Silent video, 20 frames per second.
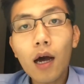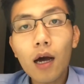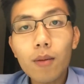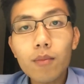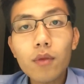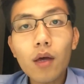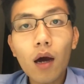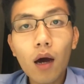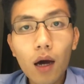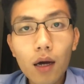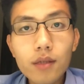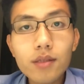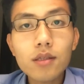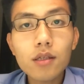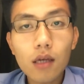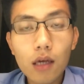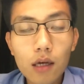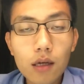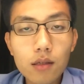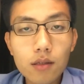there are
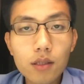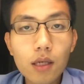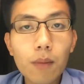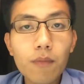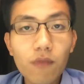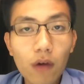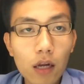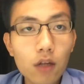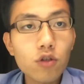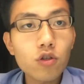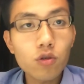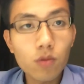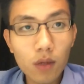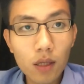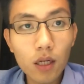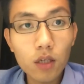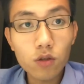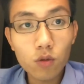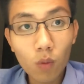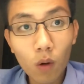some value to it
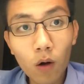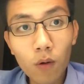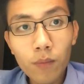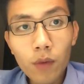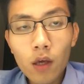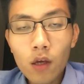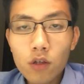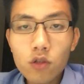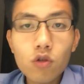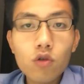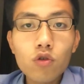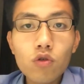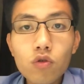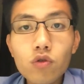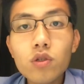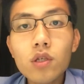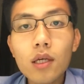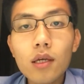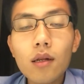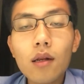as well. So
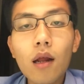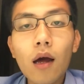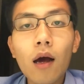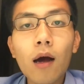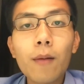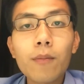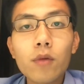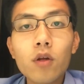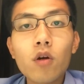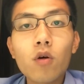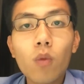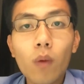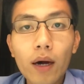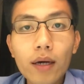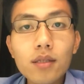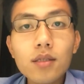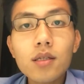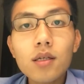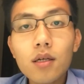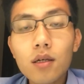use it
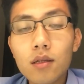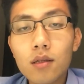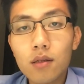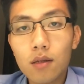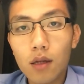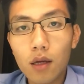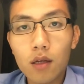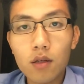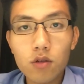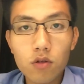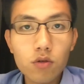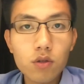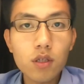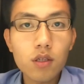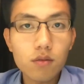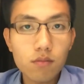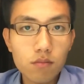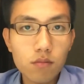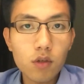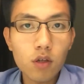wisely, and use it
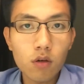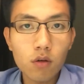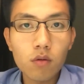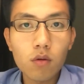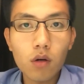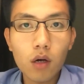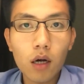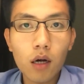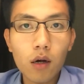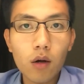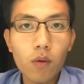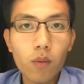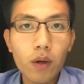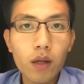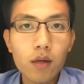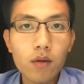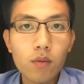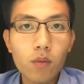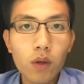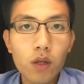
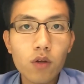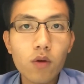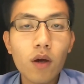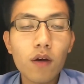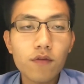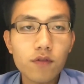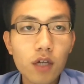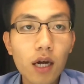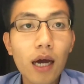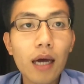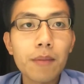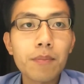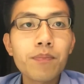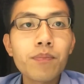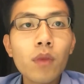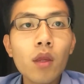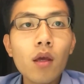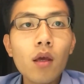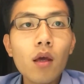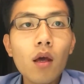when you have time.
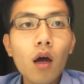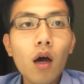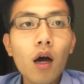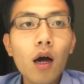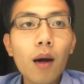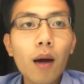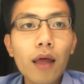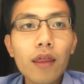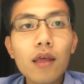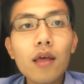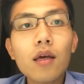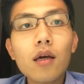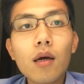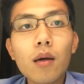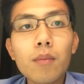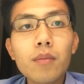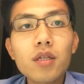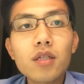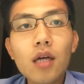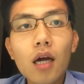I think a
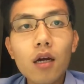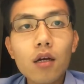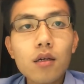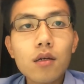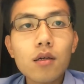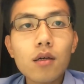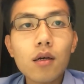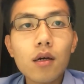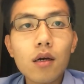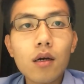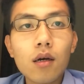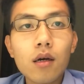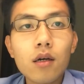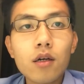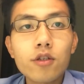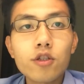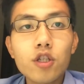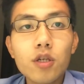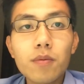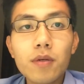Metak
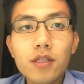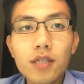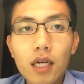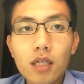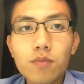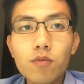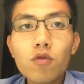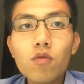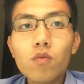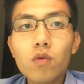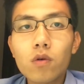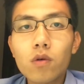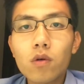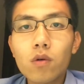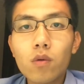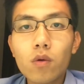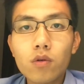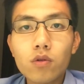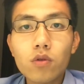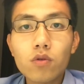GP textbook
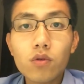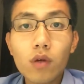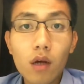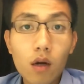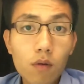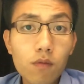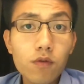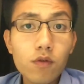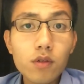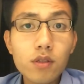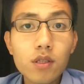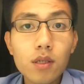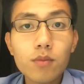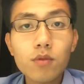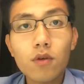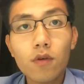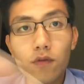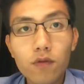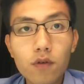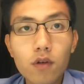was also helpful in terms
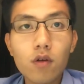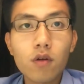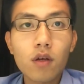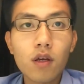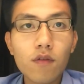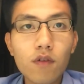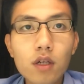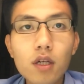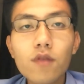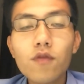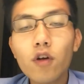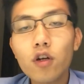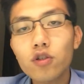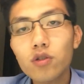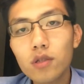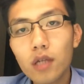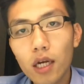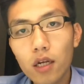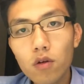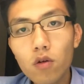of giving
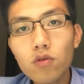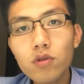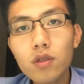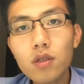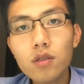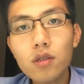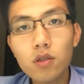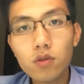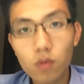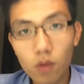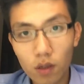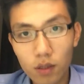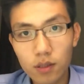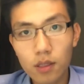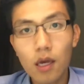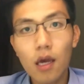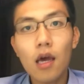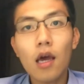differential diagnosis, as well as